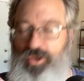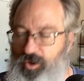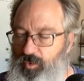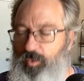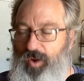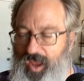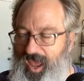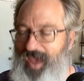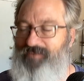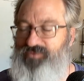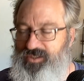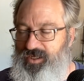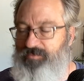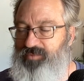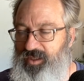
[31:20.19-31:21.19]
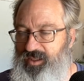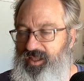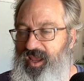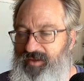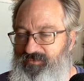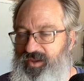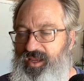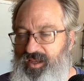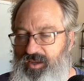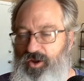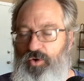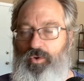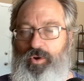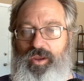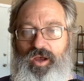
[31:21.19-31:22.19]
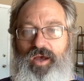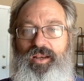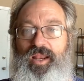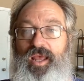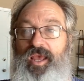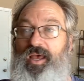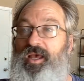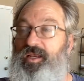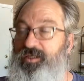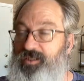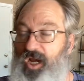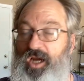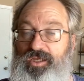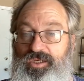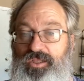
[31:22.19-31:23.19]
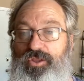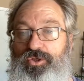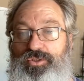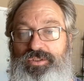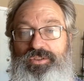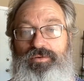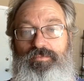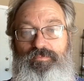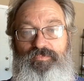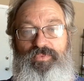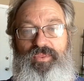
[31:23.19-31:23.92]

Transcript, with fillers: you have something heavy going on talk to those